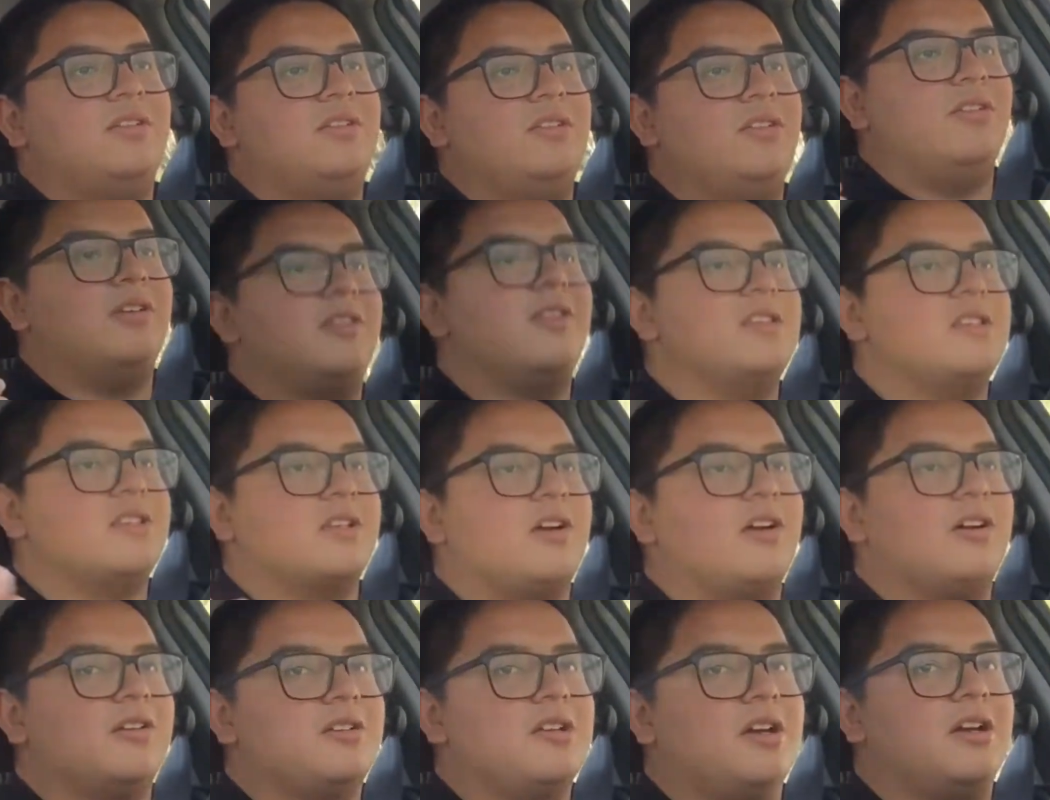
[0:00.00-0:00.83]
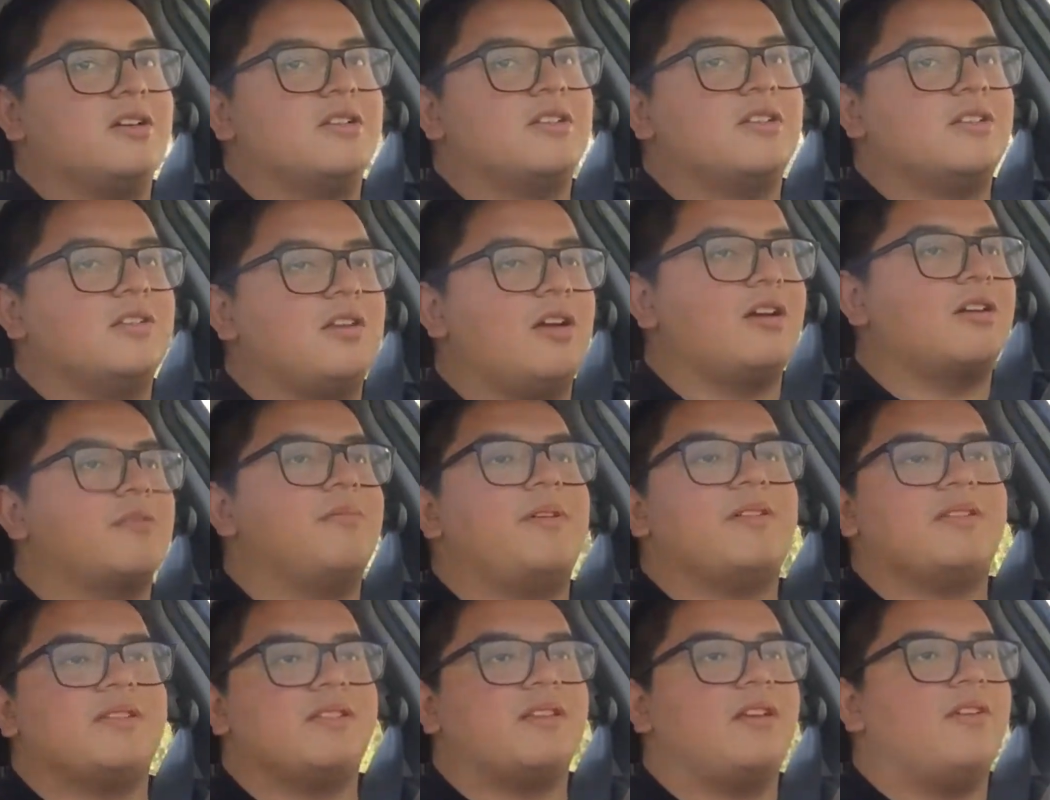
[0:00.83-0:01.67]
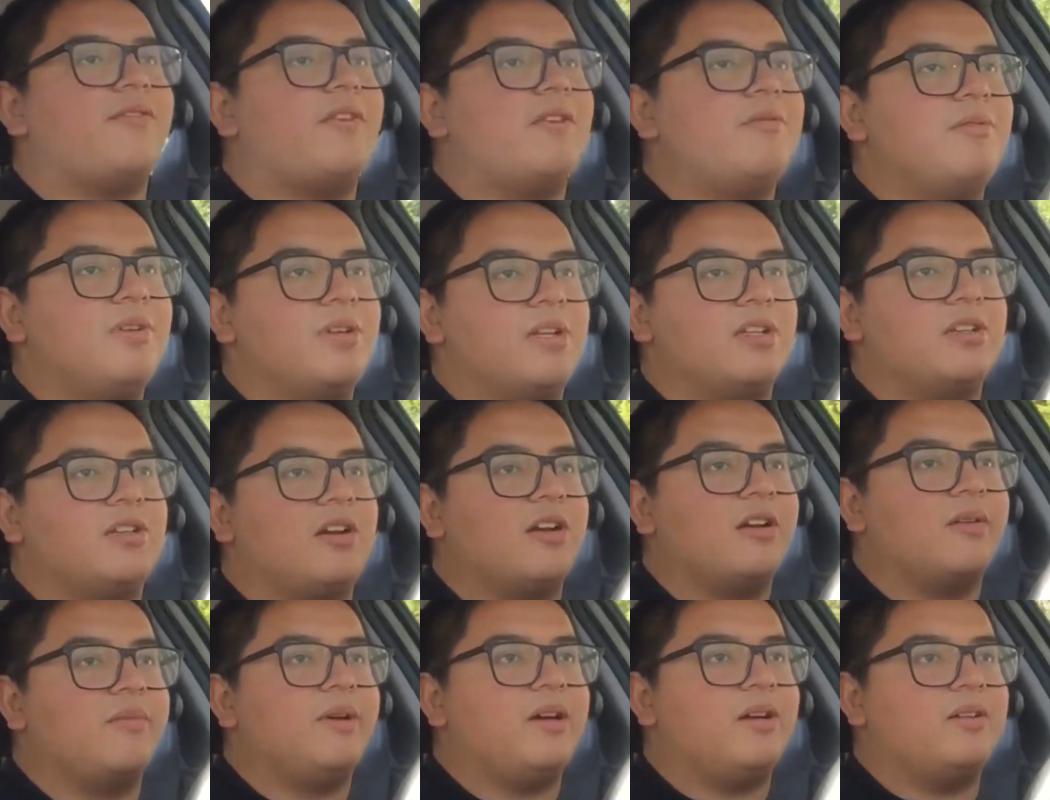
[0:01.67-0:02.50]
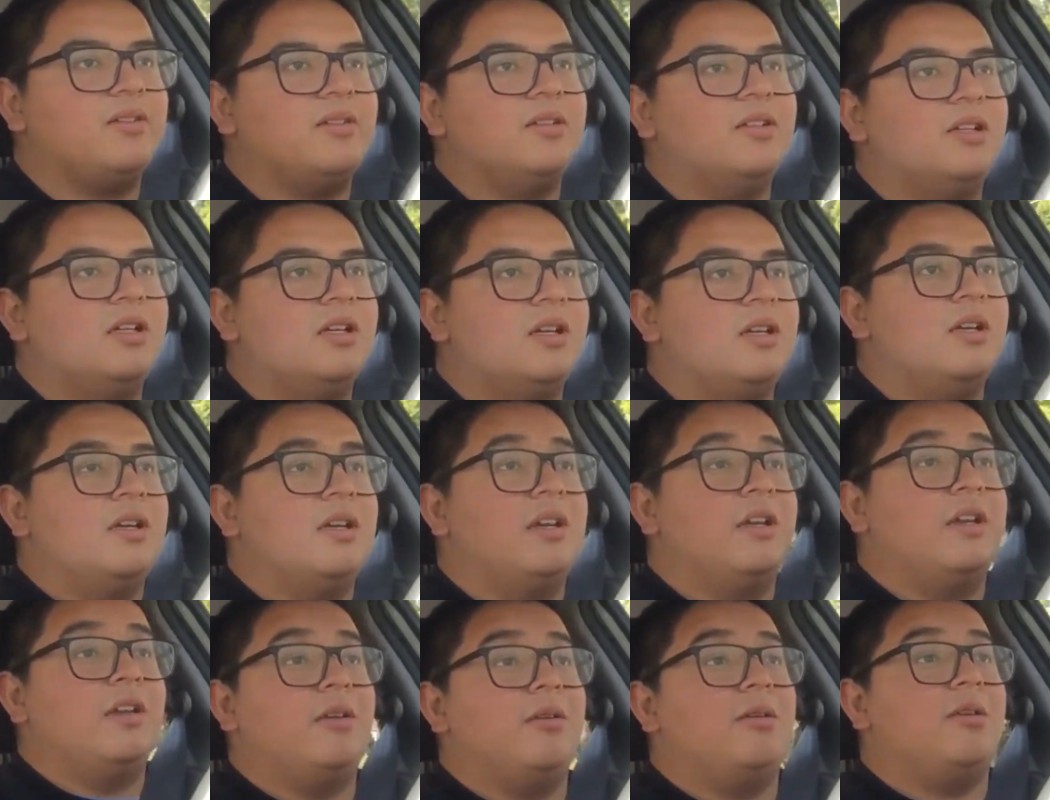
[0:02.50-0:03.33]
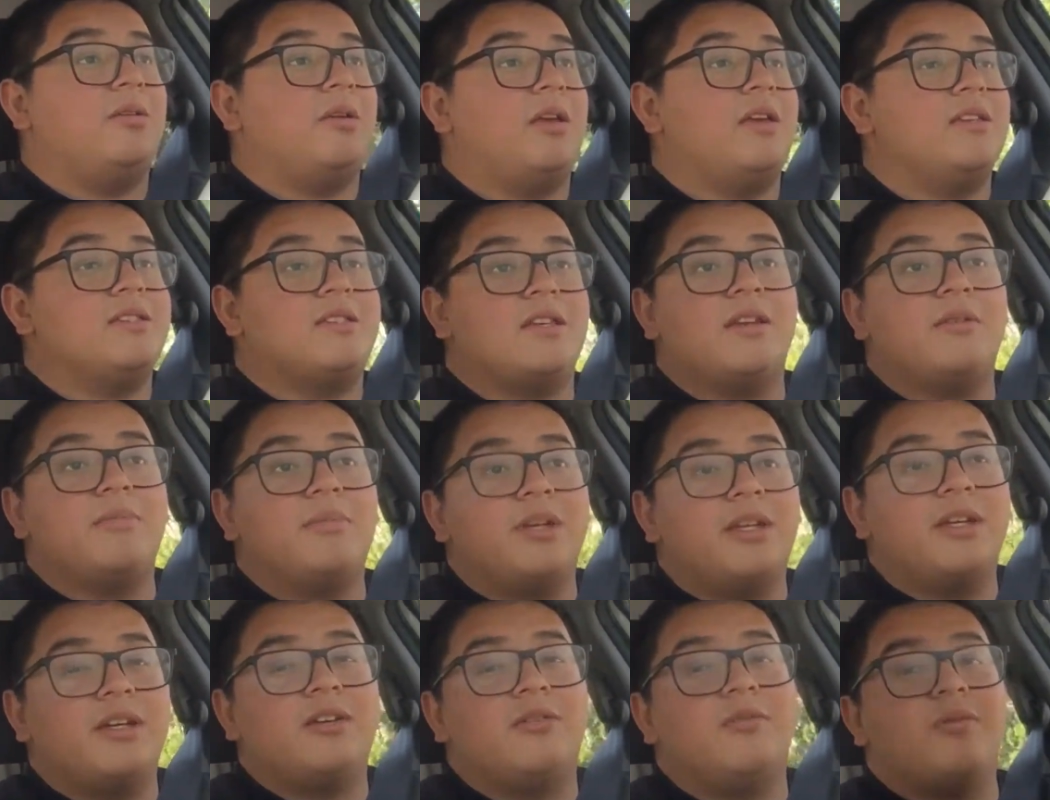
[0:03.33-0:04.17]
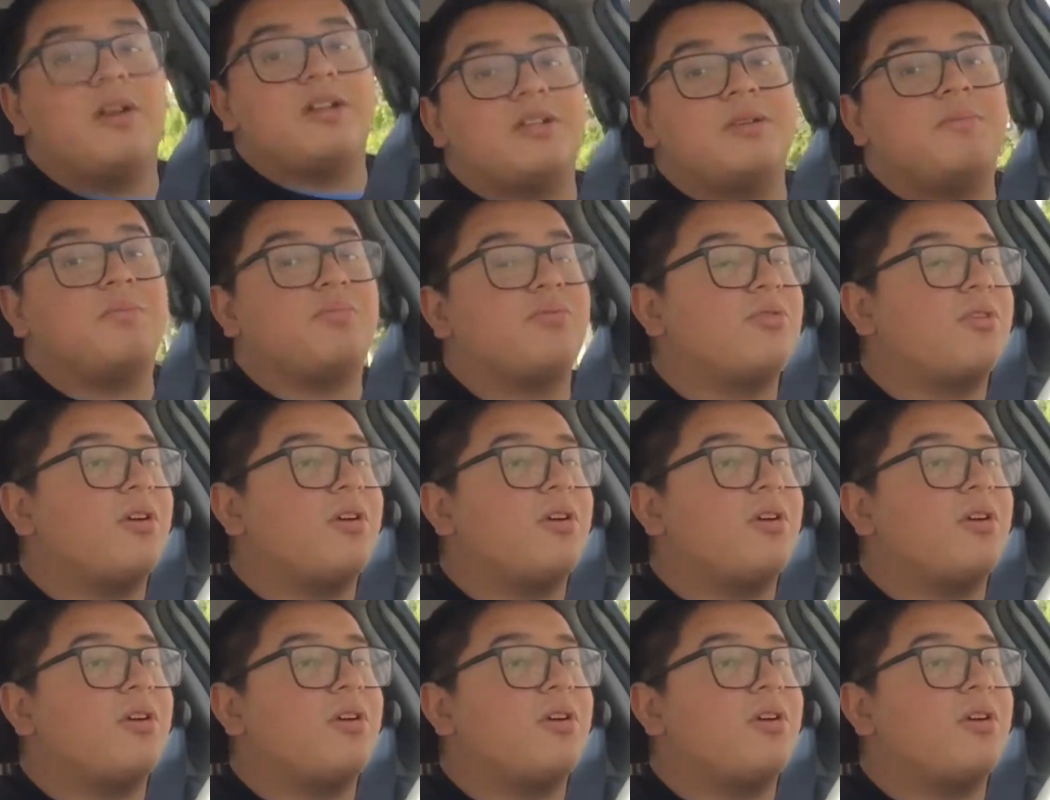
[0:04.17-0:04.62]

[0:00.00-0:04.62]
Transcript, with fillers: doing these car talks, talk about stuff I want to talk about is anybody going to watch it?